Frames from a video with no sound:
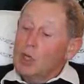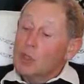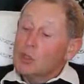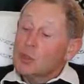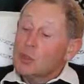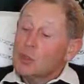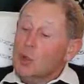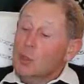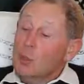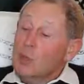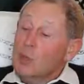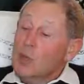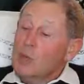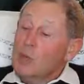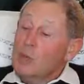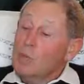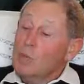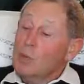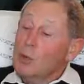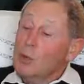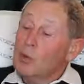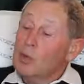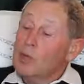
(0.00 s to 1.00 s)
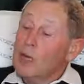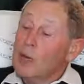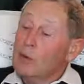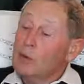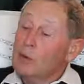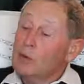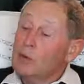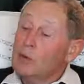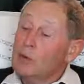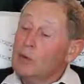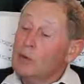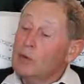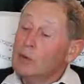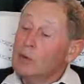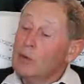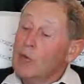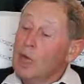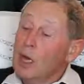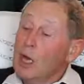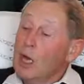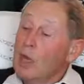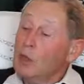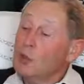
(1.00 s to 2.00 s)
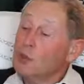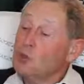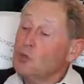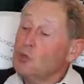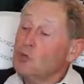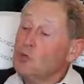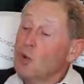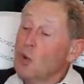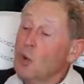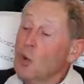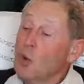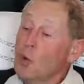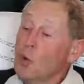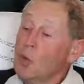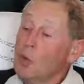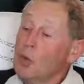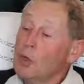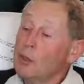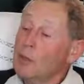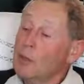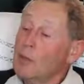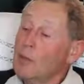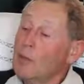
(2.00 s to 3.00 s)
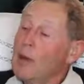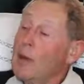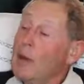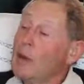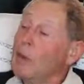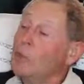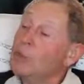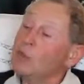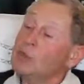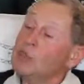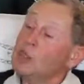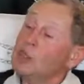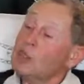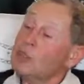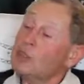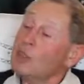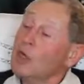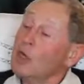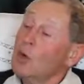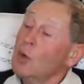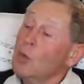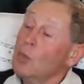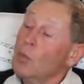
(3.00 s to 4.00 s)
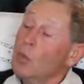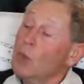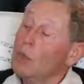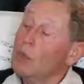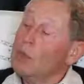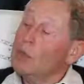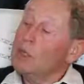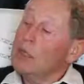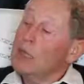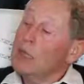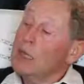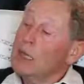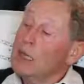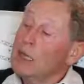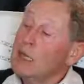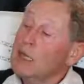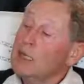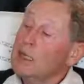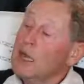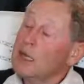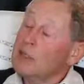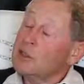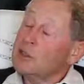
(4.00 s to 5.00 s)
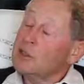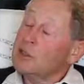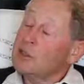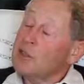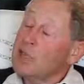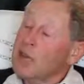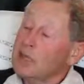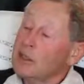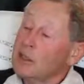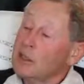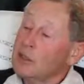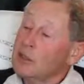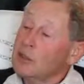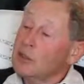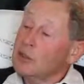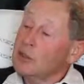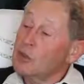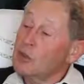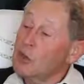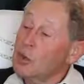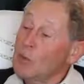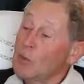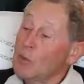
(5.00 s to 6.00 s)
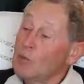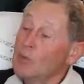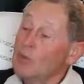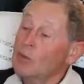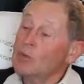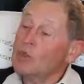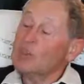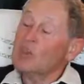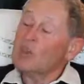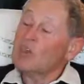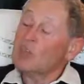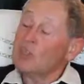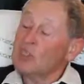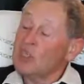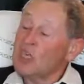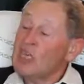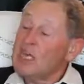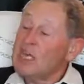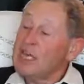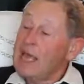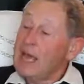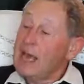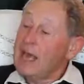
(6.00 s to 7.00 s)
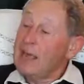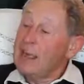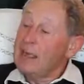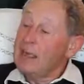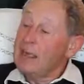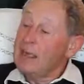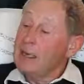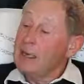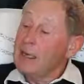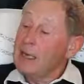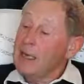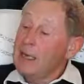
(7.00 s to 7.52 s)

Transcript: So we put out the large drogue at the back, which is that's a technical term, but it's a sea anchor.